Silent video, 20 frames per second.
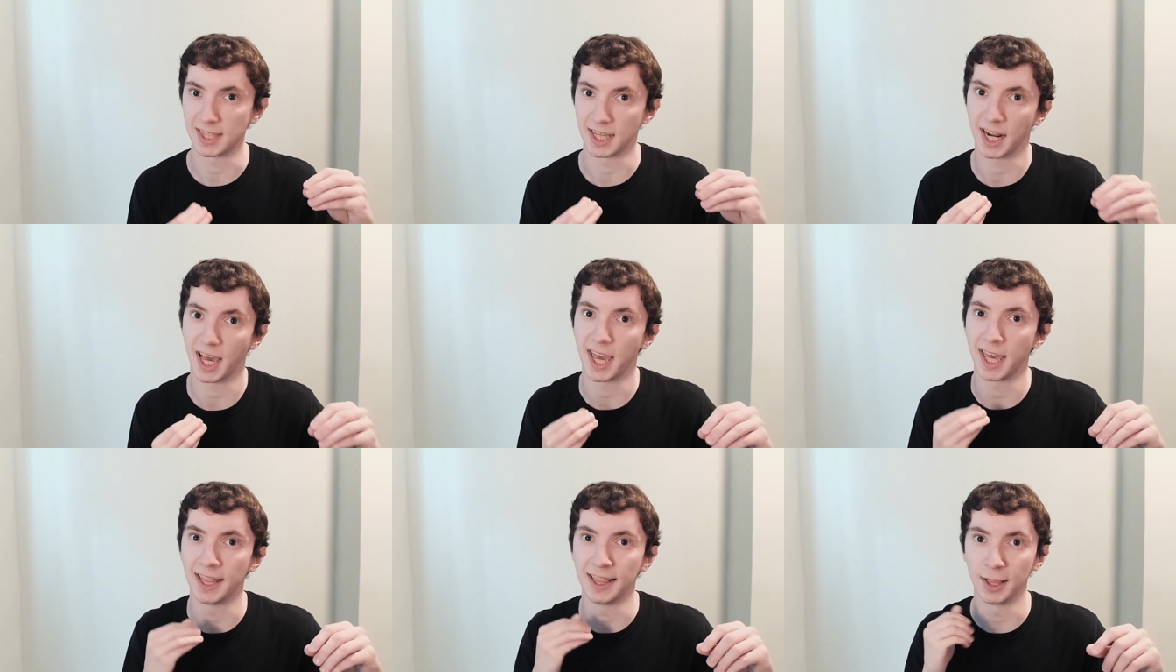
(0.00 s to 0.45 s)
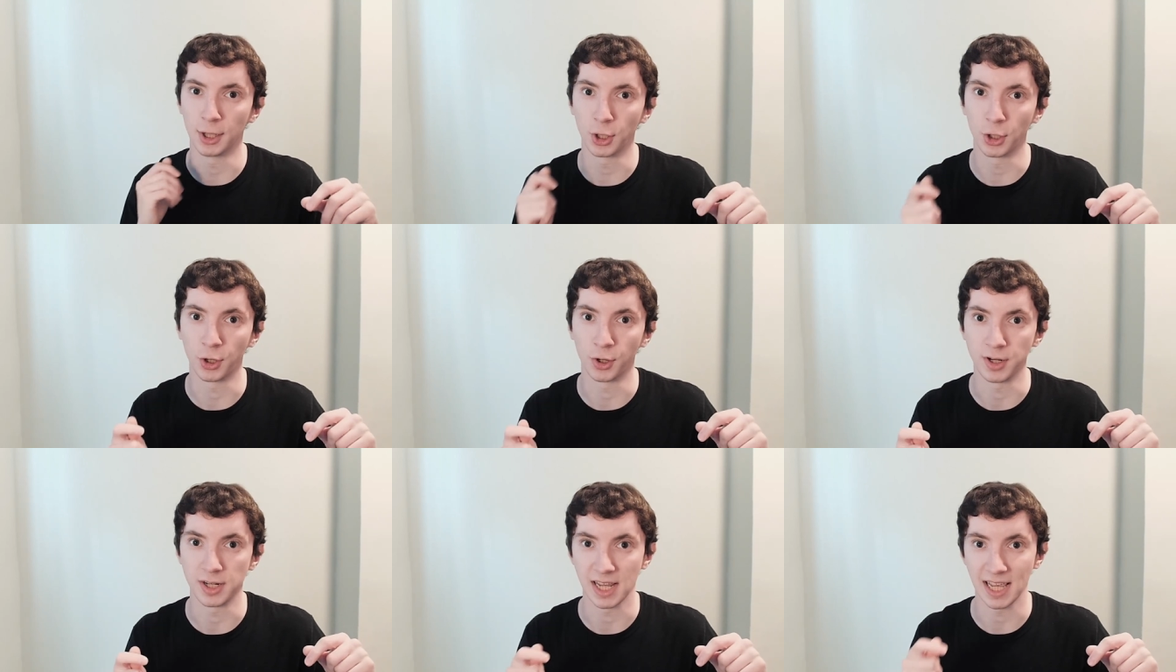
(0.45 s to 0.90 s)
that I had
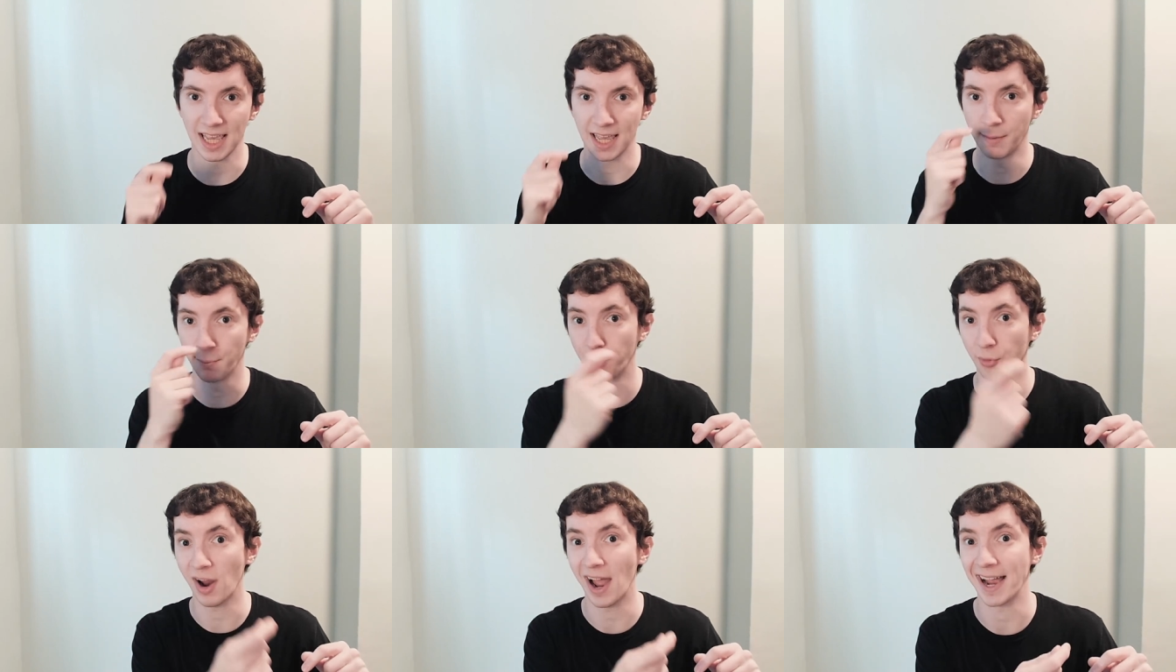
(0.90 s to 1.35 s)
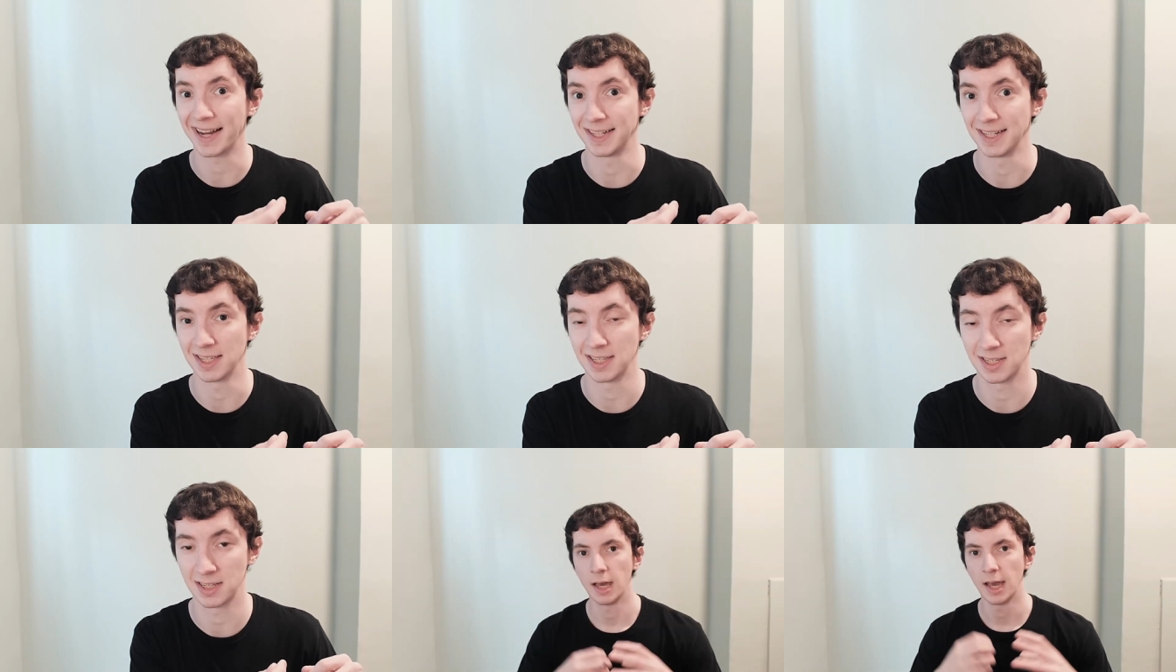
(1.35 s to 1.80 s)
learned in
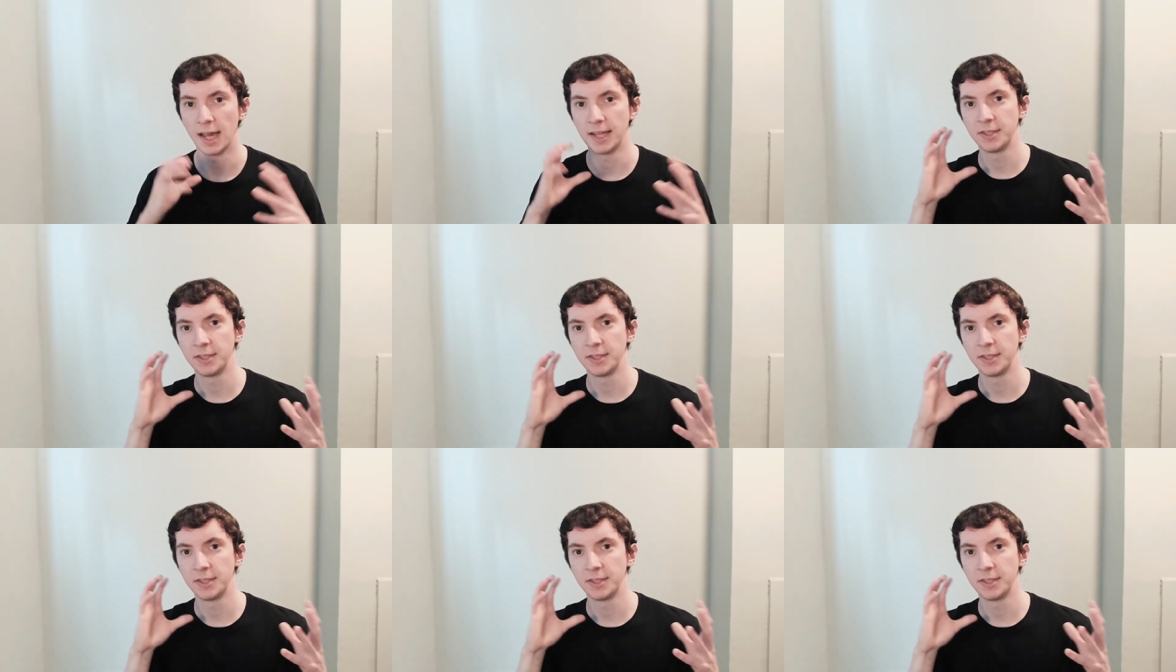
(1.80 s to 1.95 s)
practice.